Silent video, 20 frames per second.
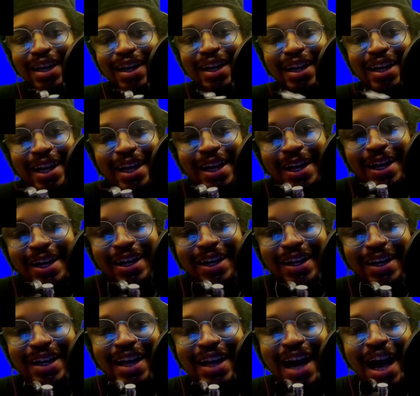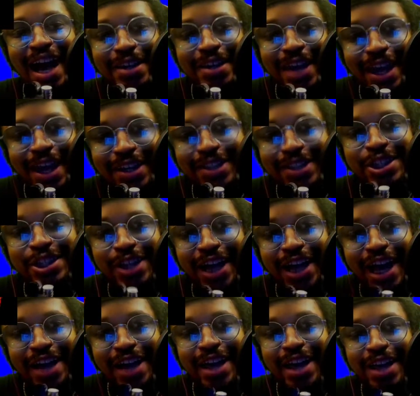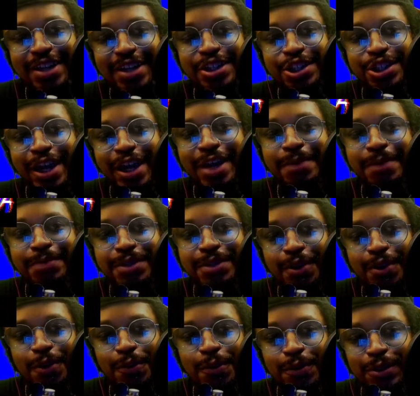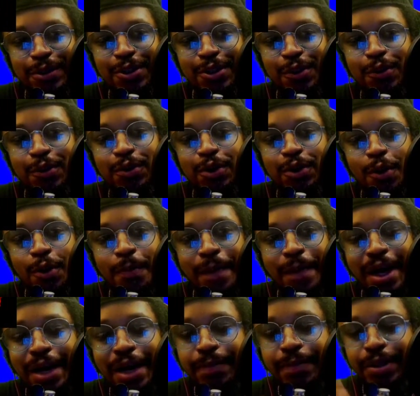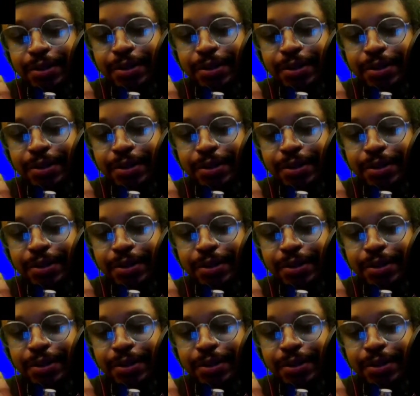I Yeti shame, so don't mind me.